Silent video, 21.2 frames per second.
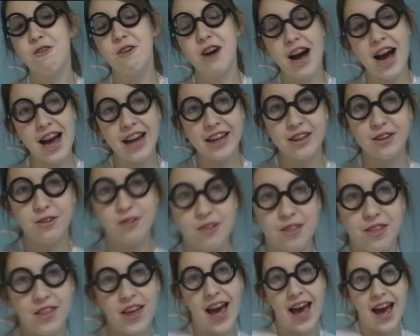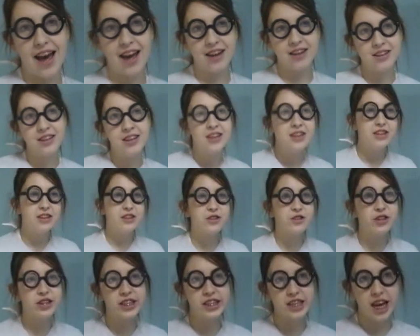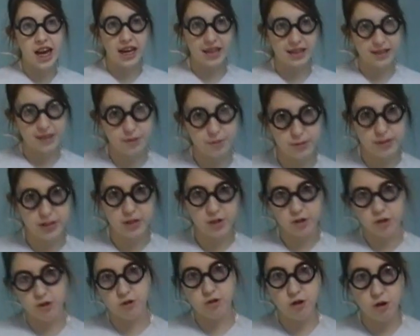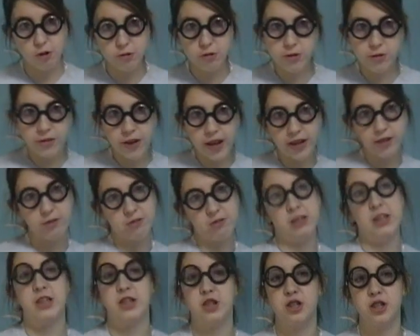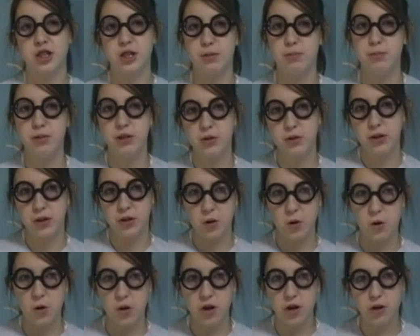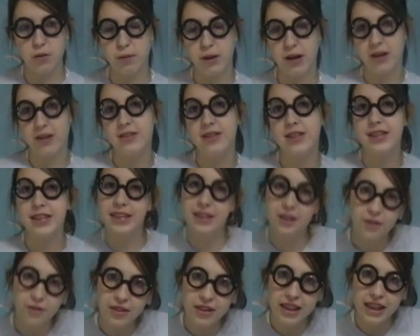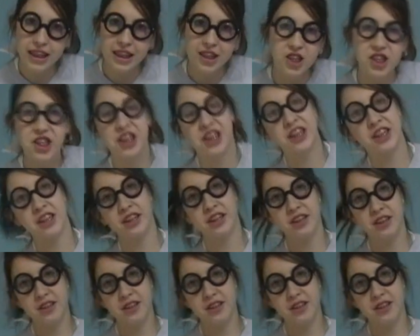Oh, I know that. Discrete data is when there is no direct relationship between ordered pairs in a relation.